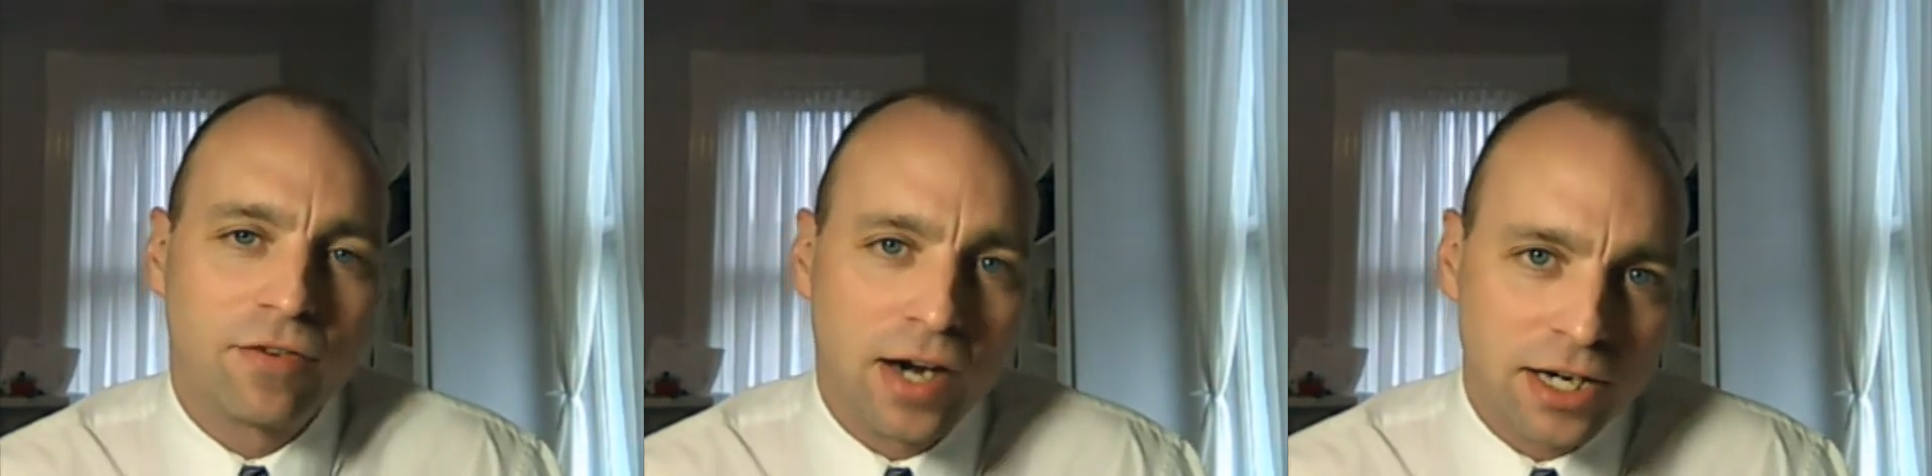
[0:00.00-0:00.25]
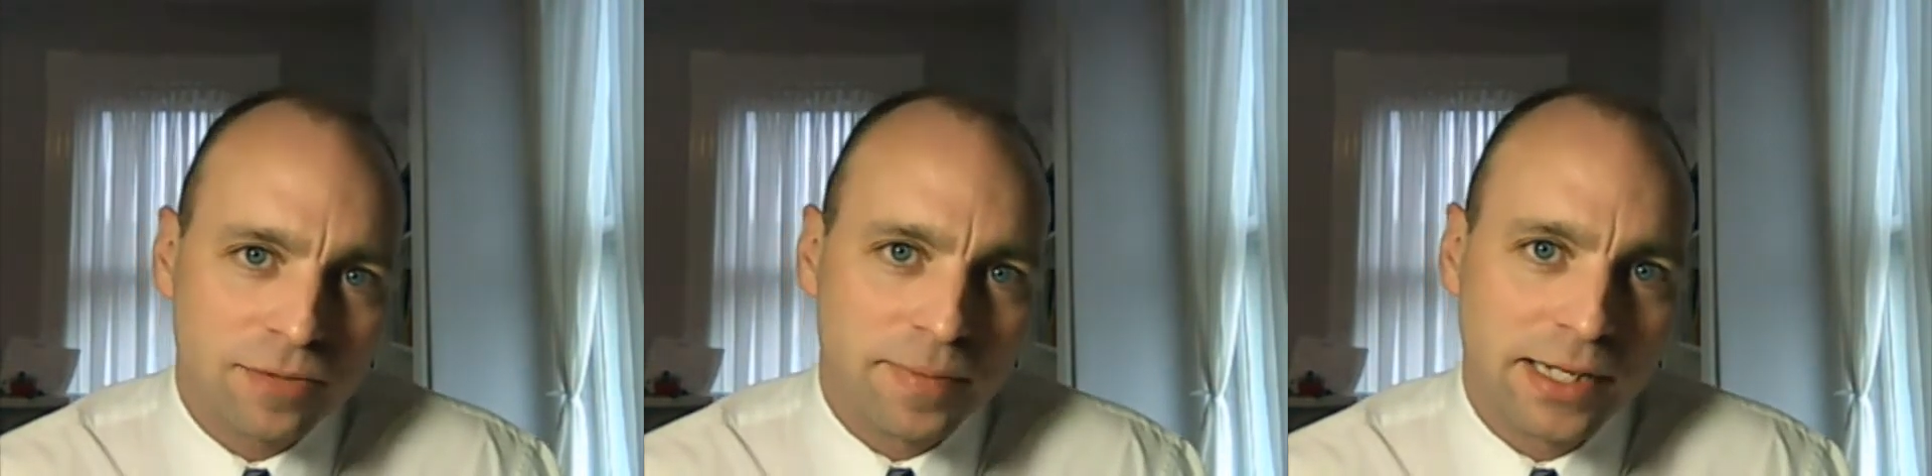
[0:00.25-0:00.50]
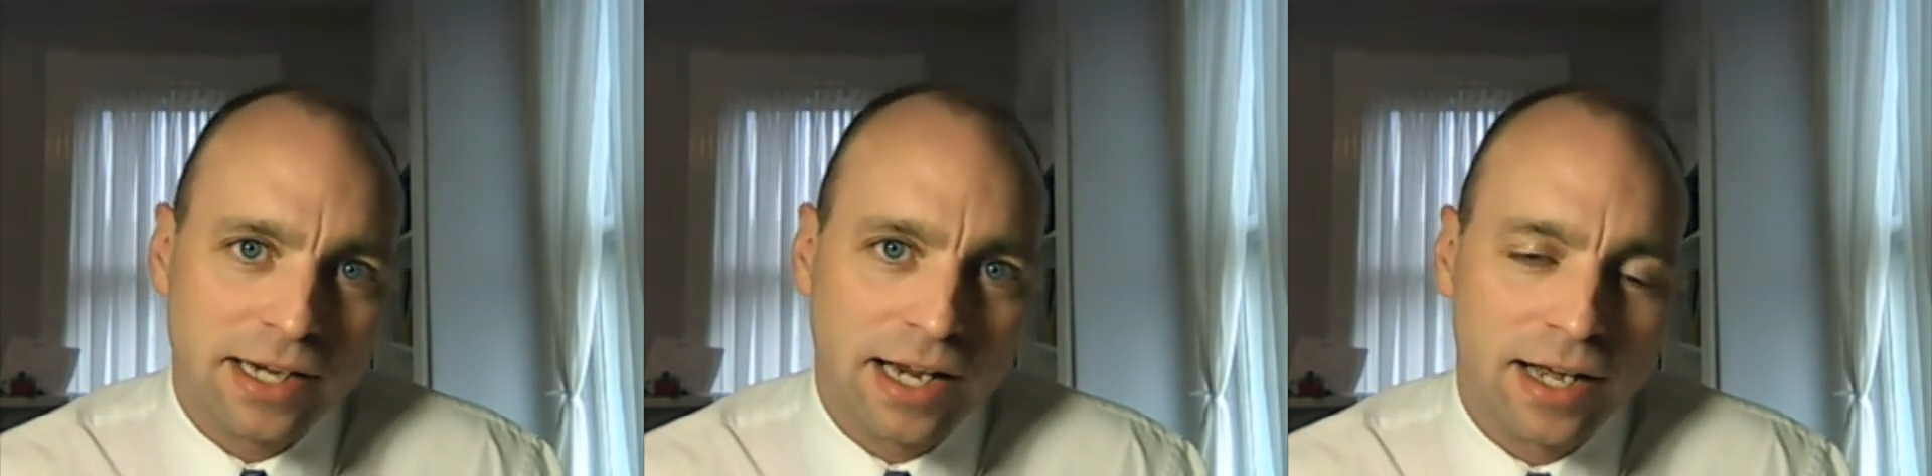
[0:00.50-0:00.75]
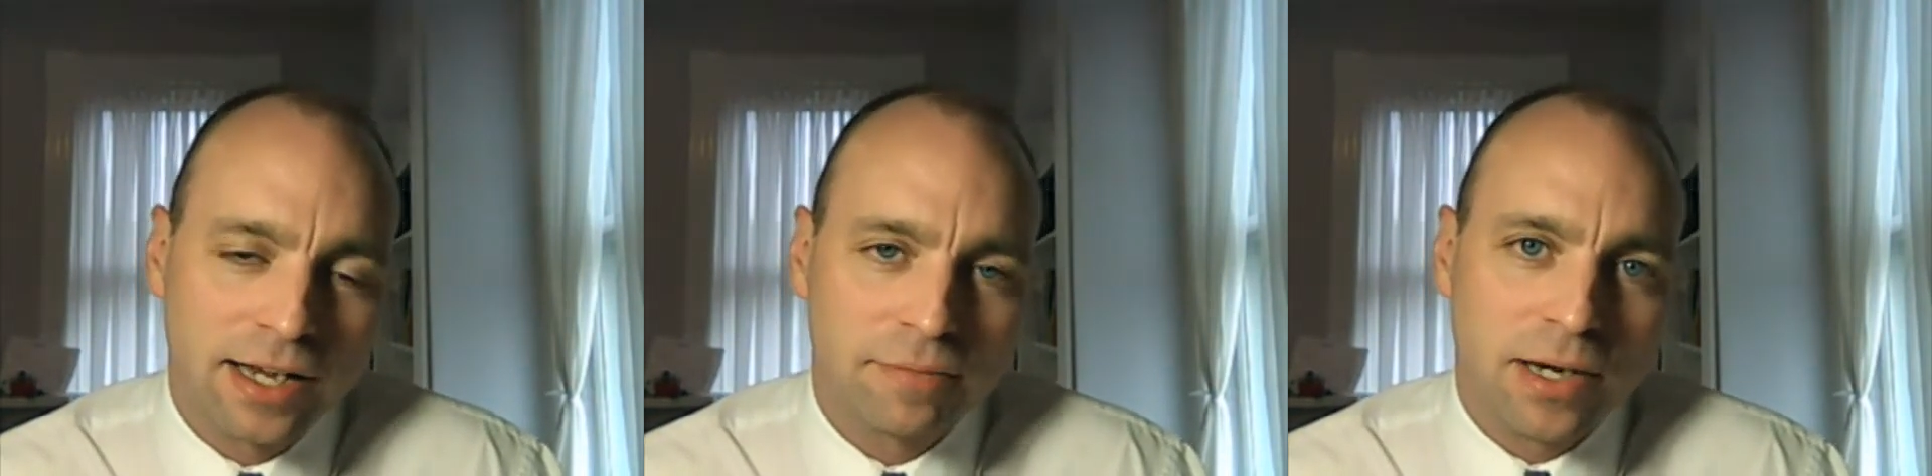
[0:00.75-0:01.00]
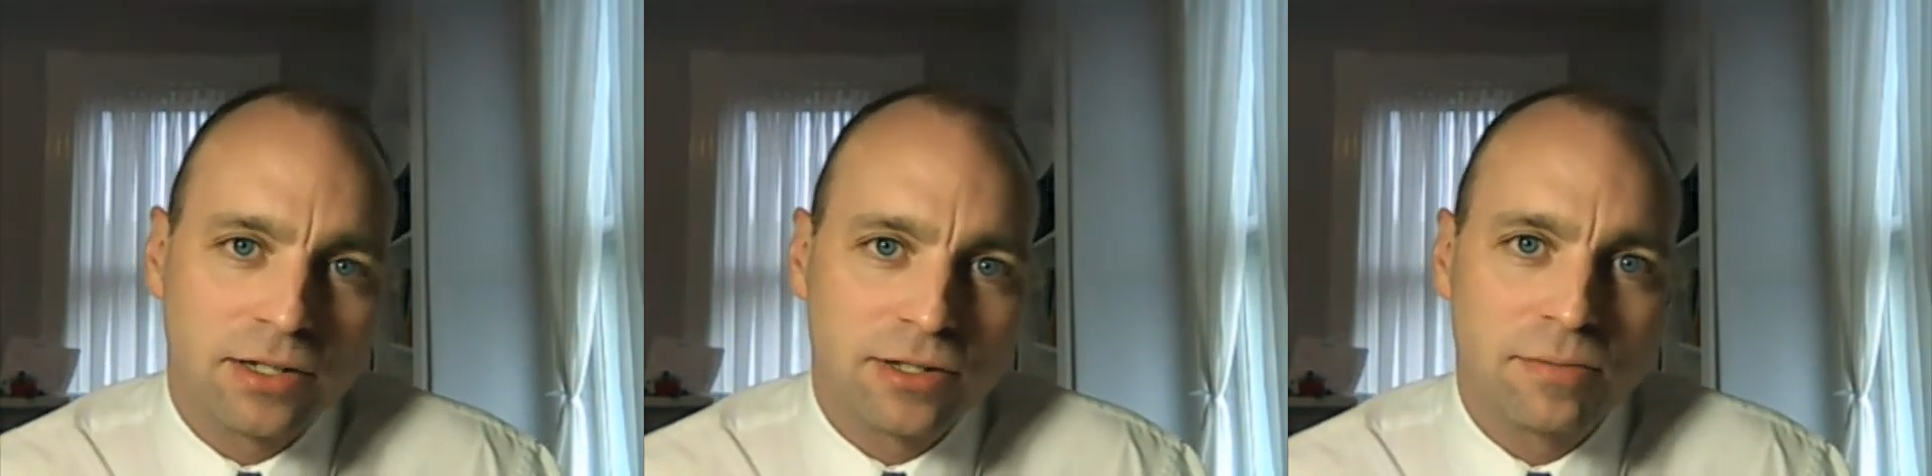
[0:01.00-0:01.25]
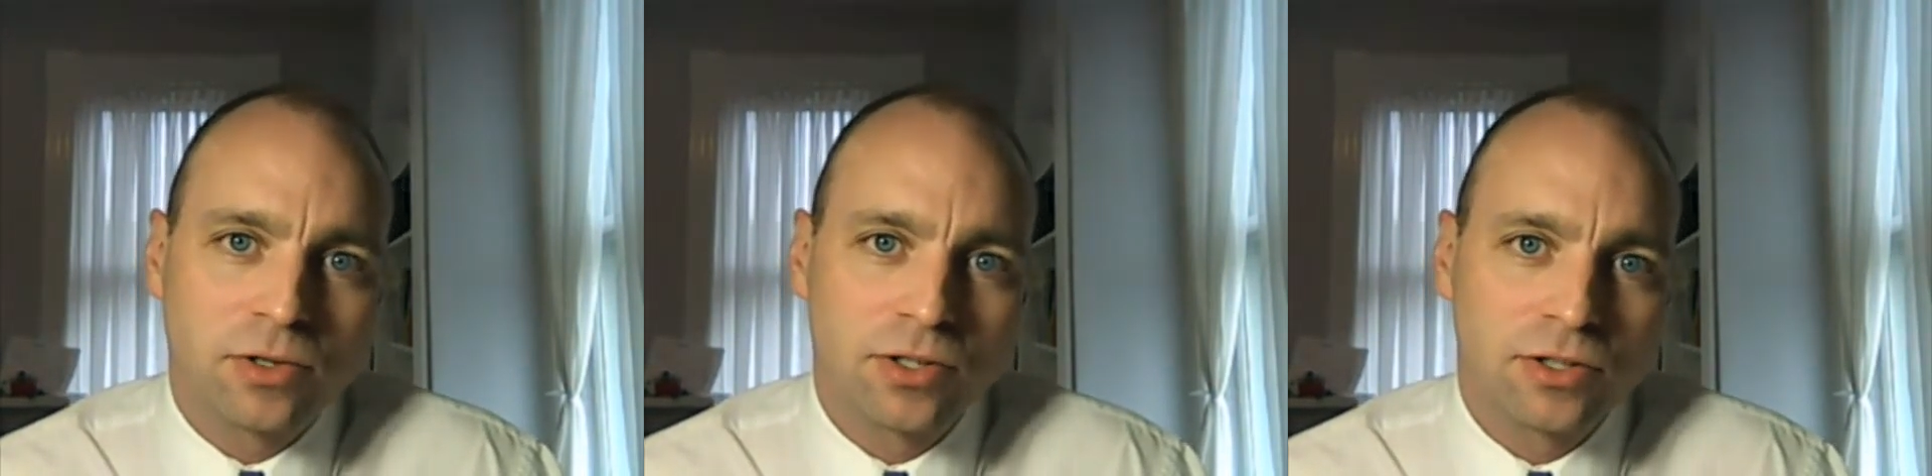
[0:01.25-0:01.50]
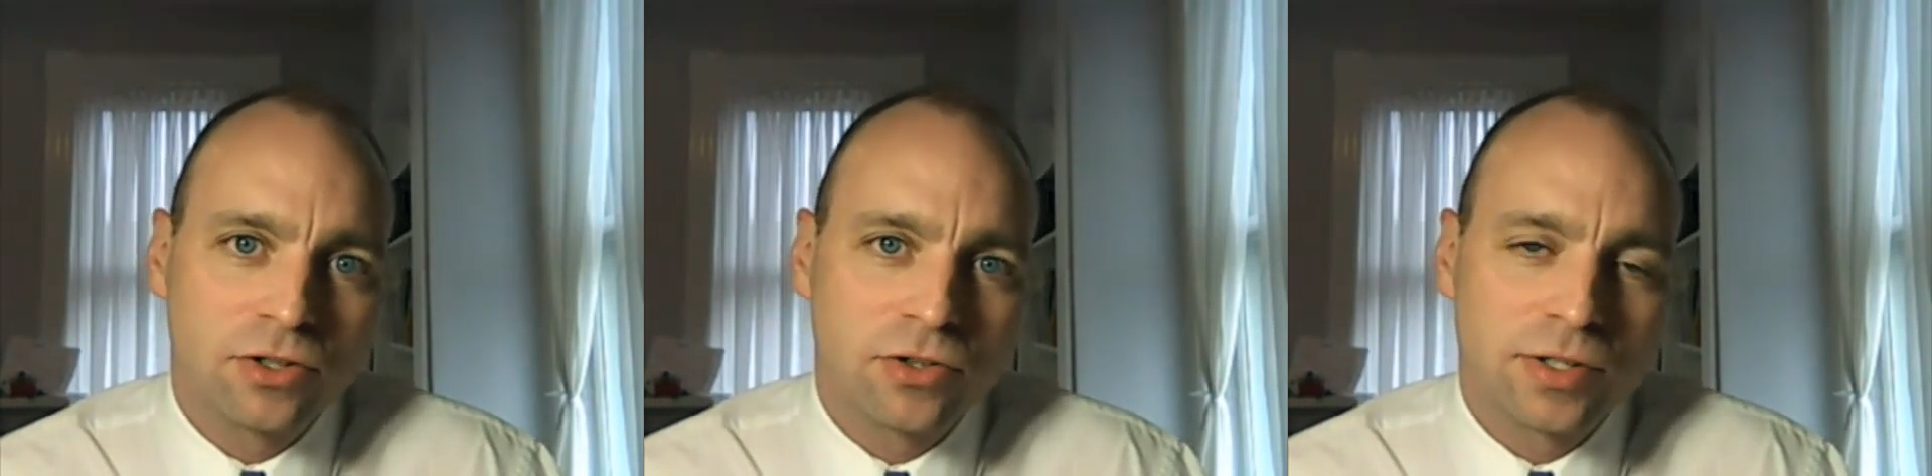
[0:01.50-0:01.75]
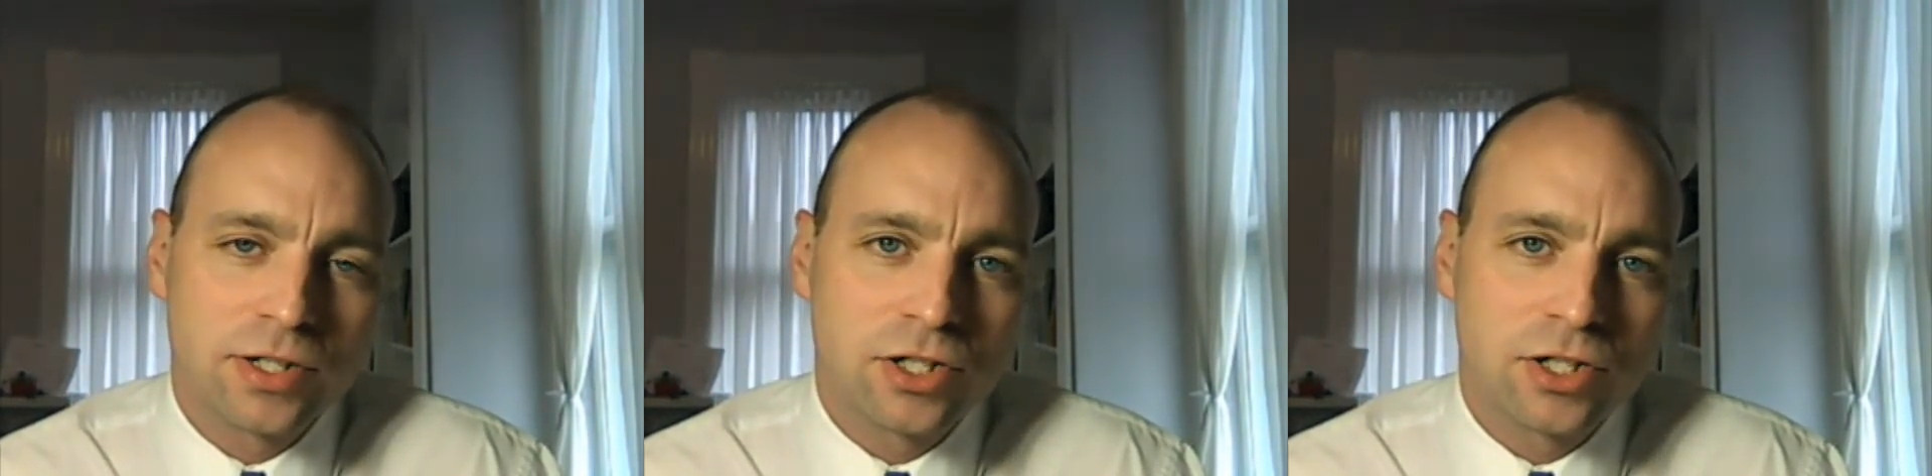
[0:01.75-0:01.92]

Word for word: freshmen at Baltimore Lutheran